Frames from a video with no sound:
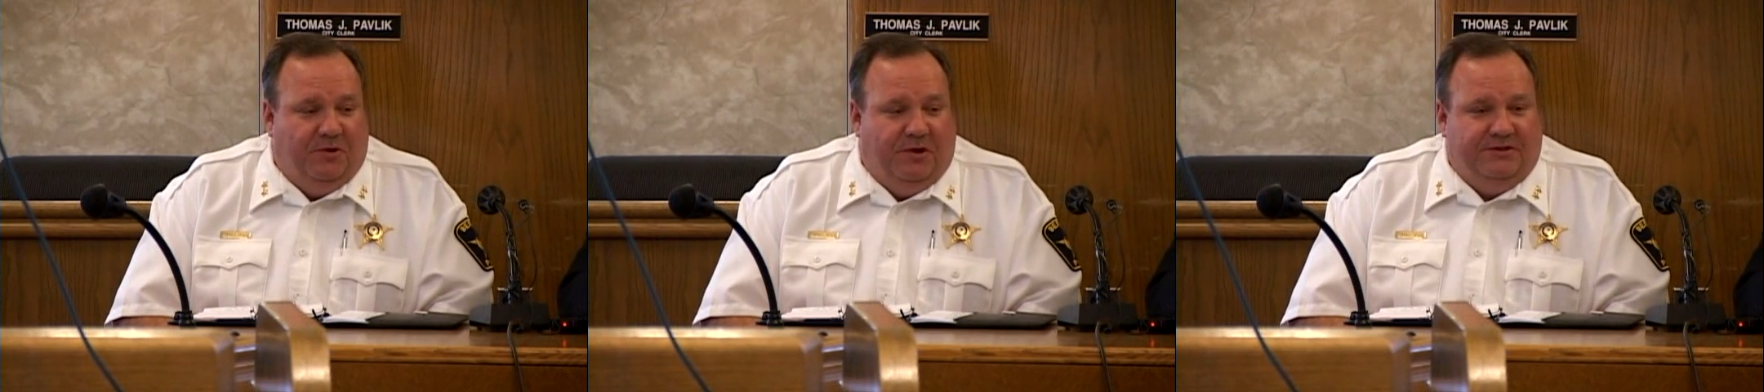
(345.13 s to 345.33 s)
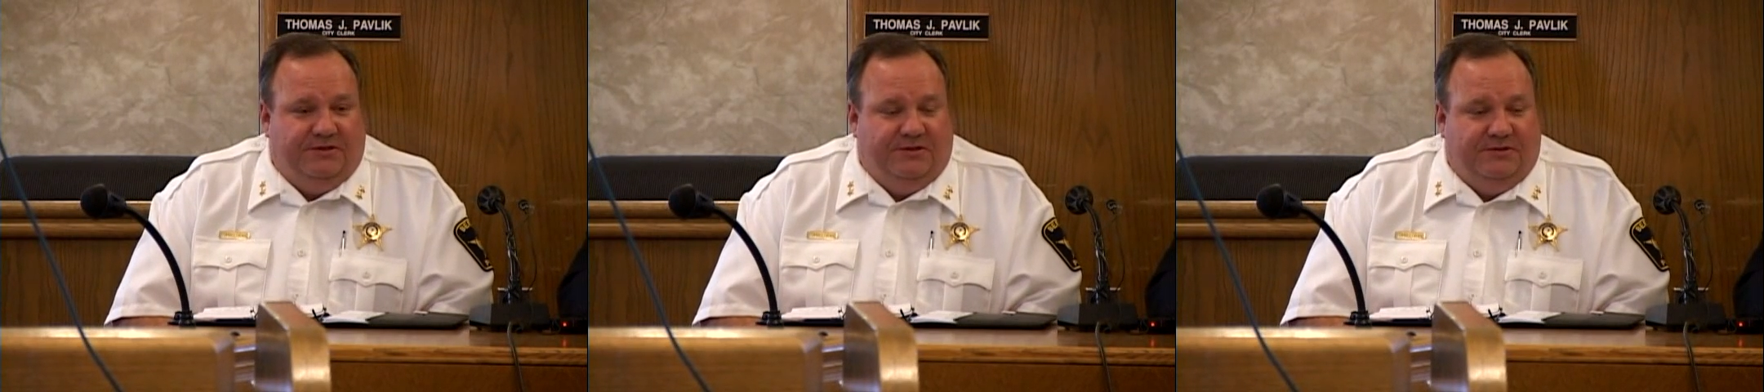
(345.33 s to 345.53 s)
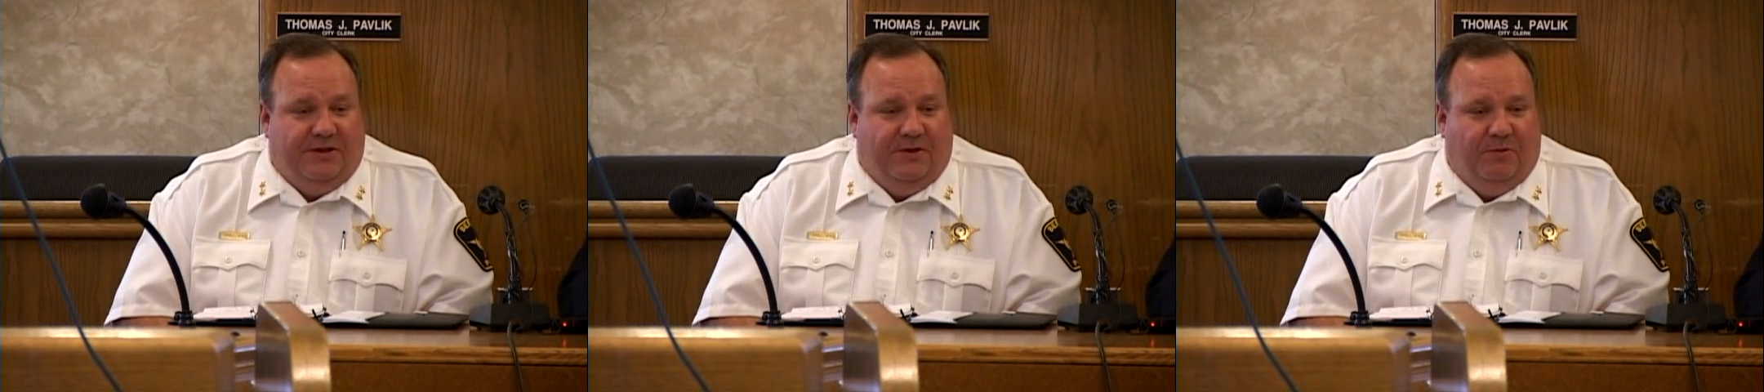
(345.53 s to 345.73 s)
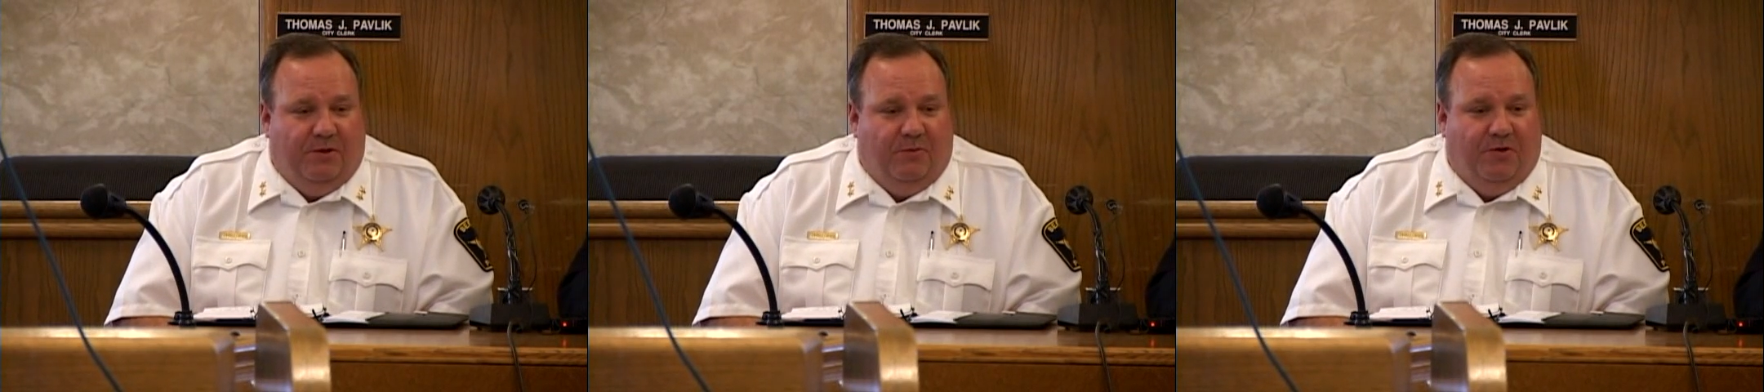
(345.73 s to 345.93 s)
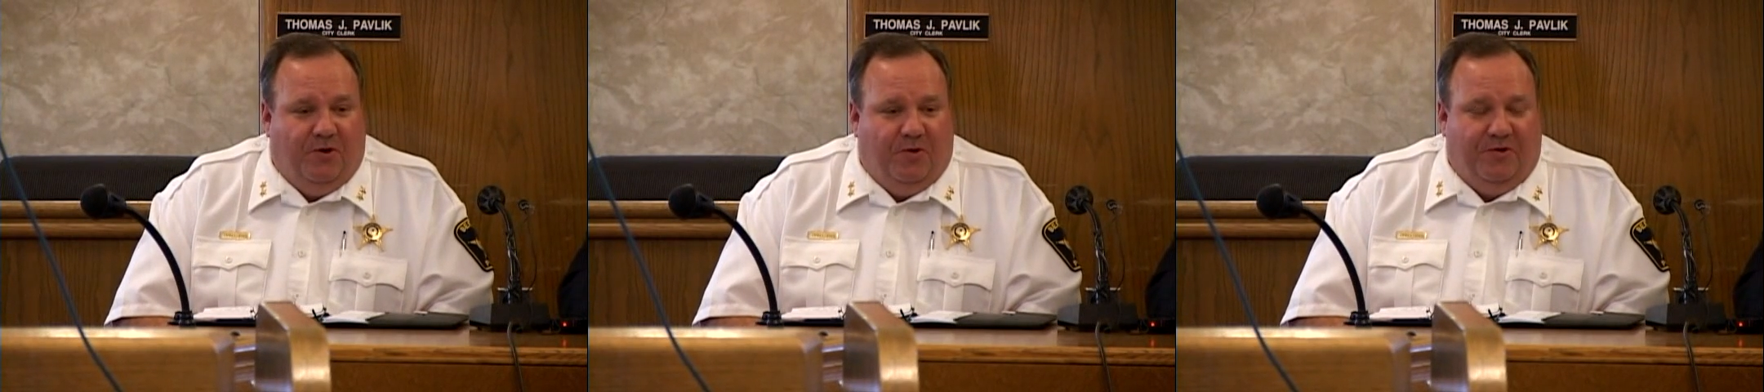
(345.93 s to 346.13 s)
is that
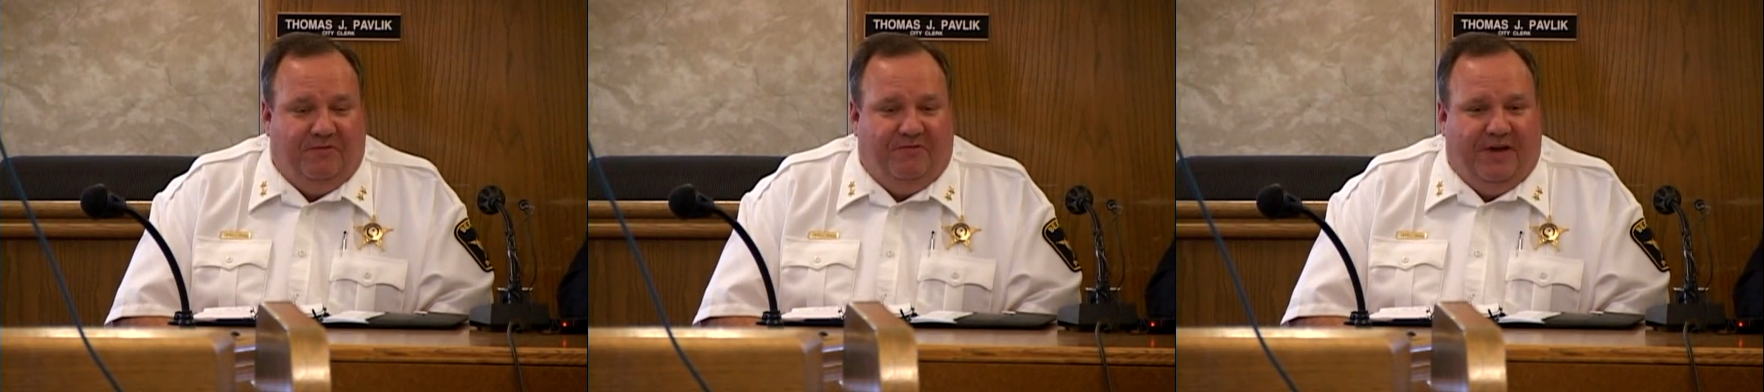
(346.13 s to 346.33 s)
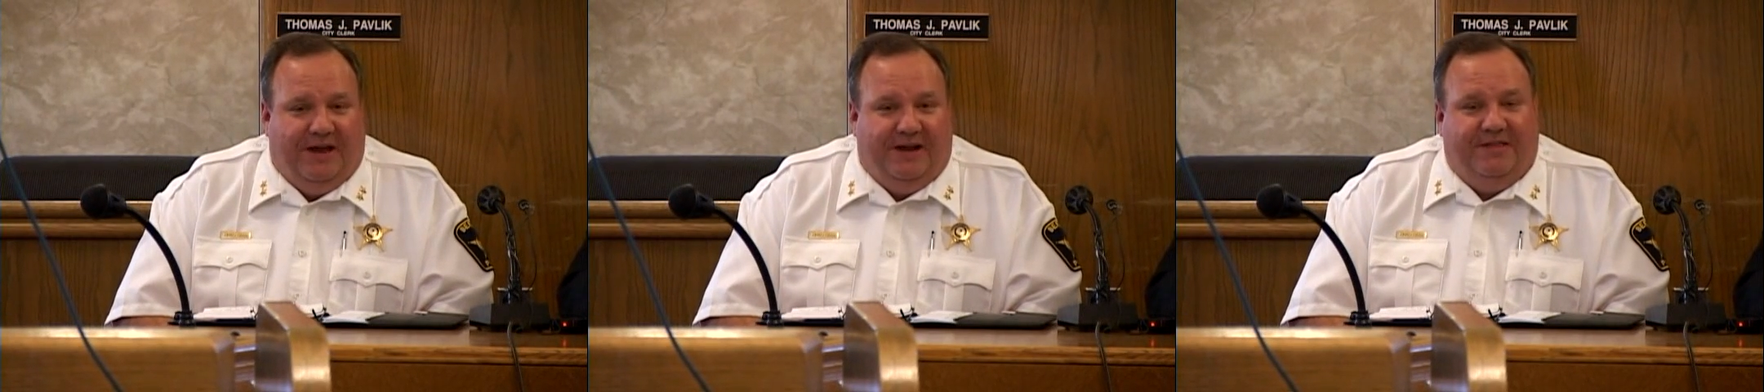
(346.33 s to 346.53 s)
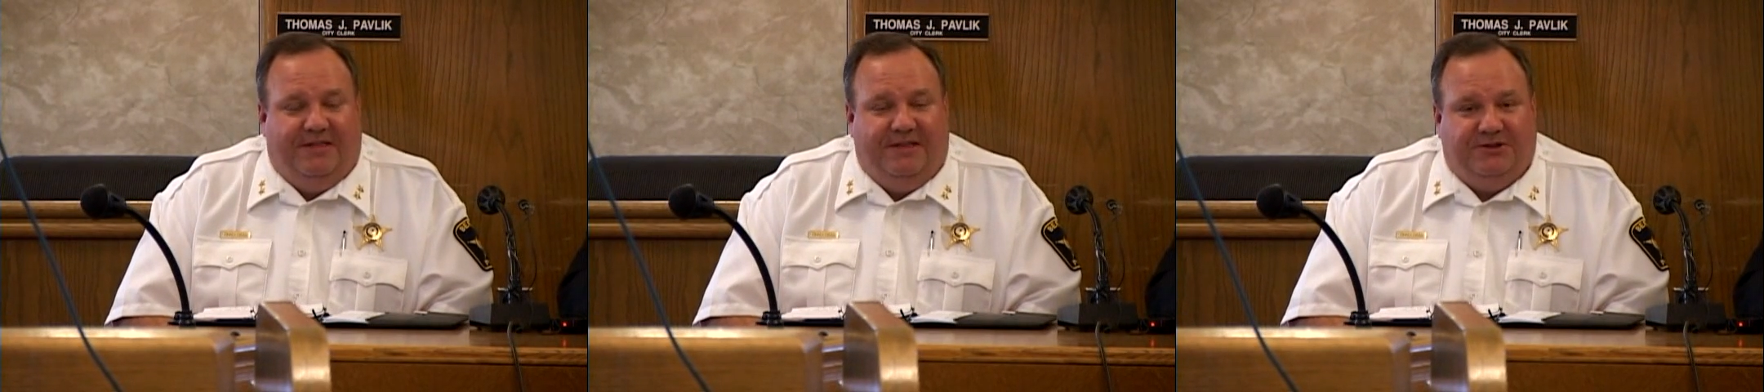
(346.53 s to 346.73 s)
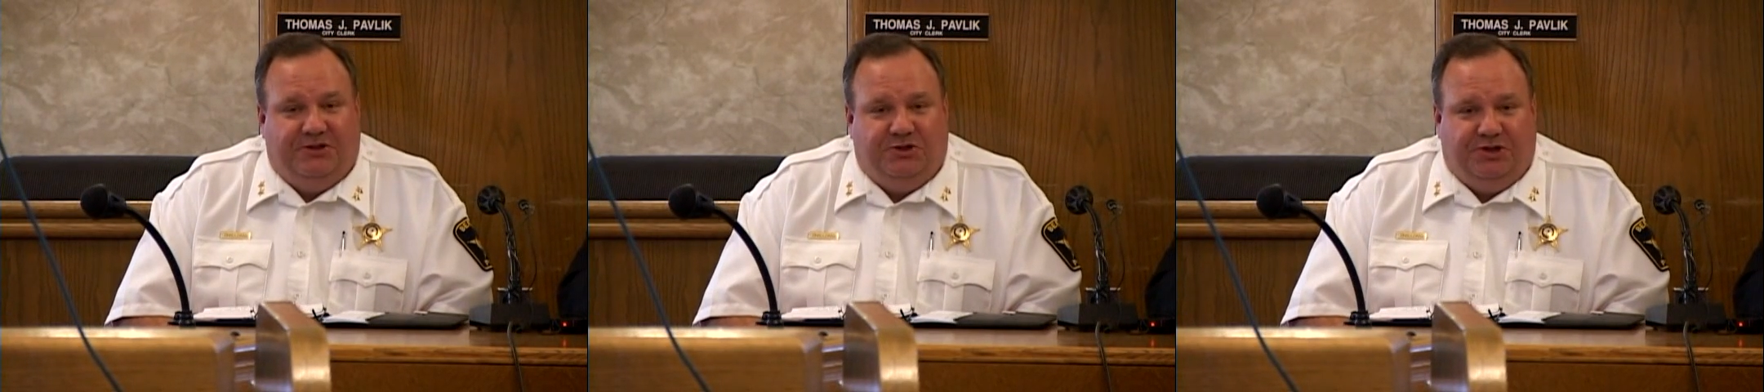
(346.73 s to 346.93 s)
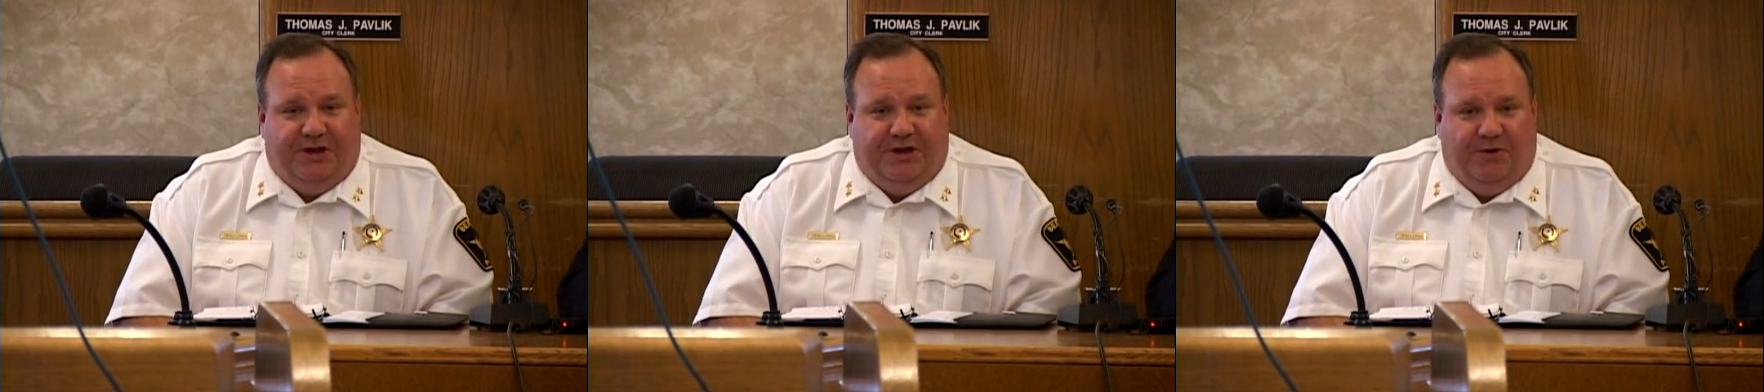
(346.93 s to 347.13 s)
we were notified this
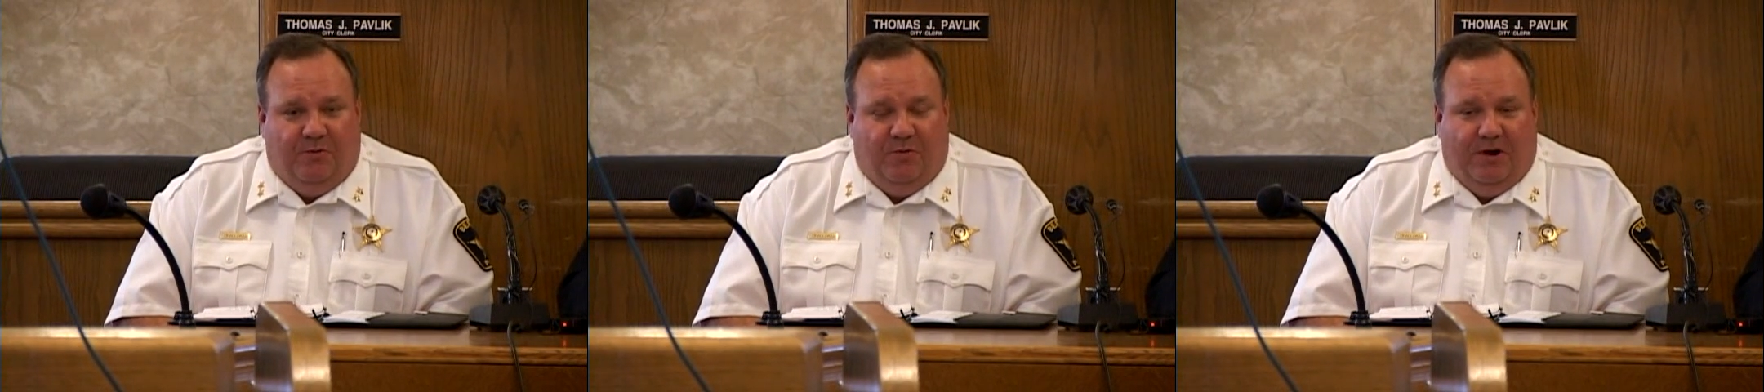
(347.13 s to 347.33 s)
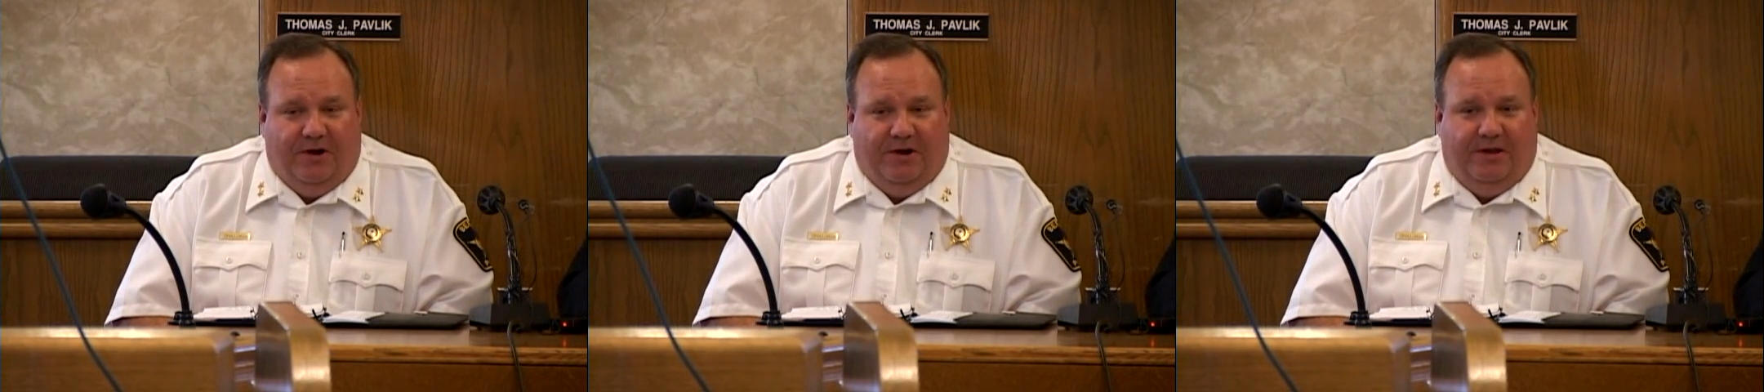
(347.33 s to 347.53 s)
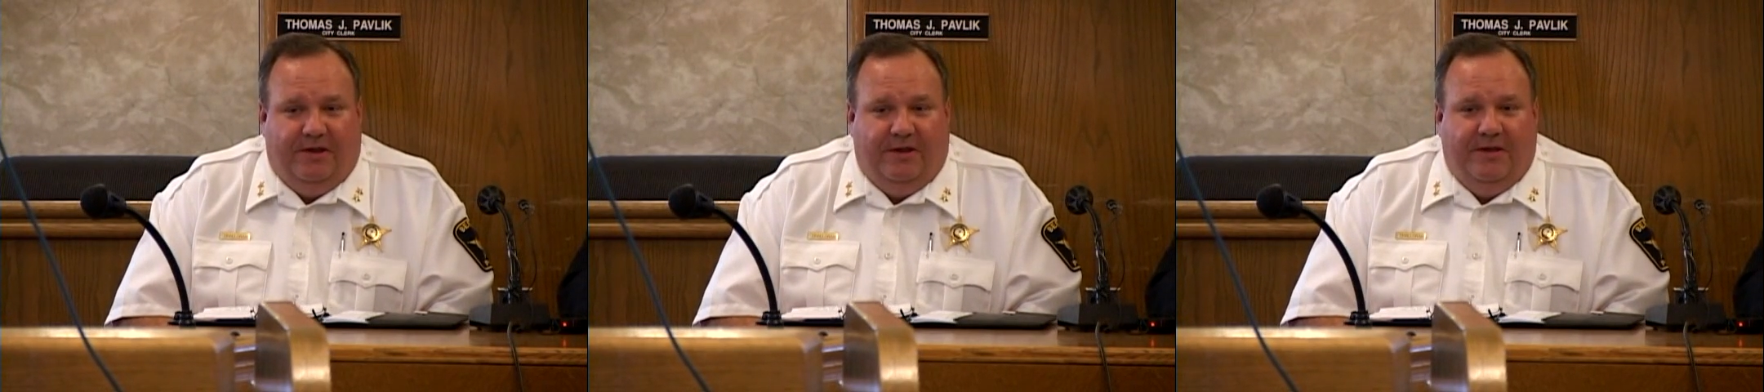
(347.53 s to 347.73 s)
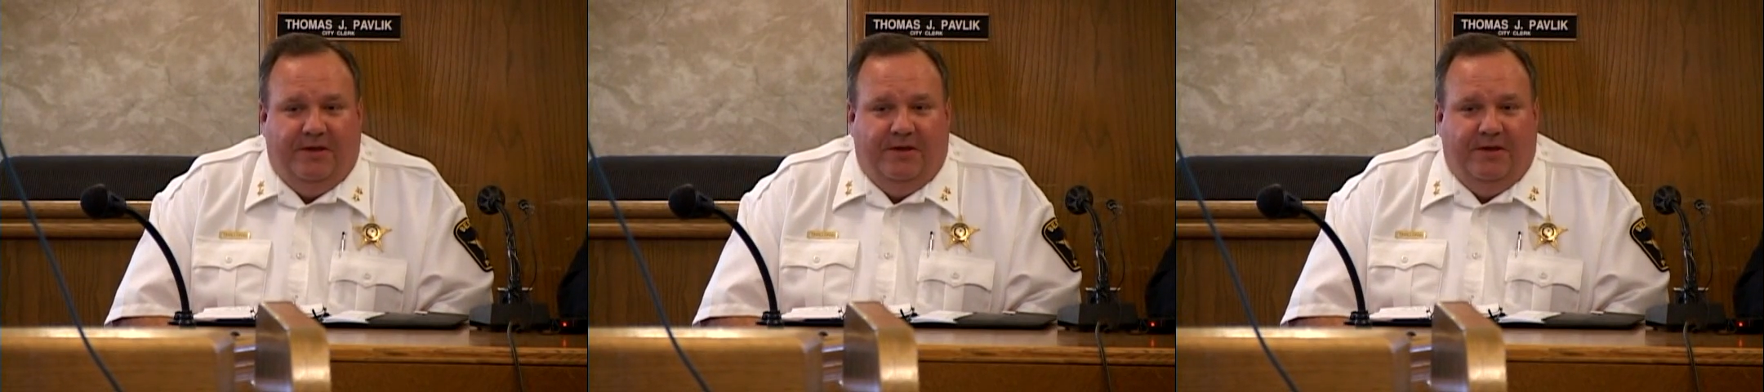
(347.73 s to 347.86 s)
January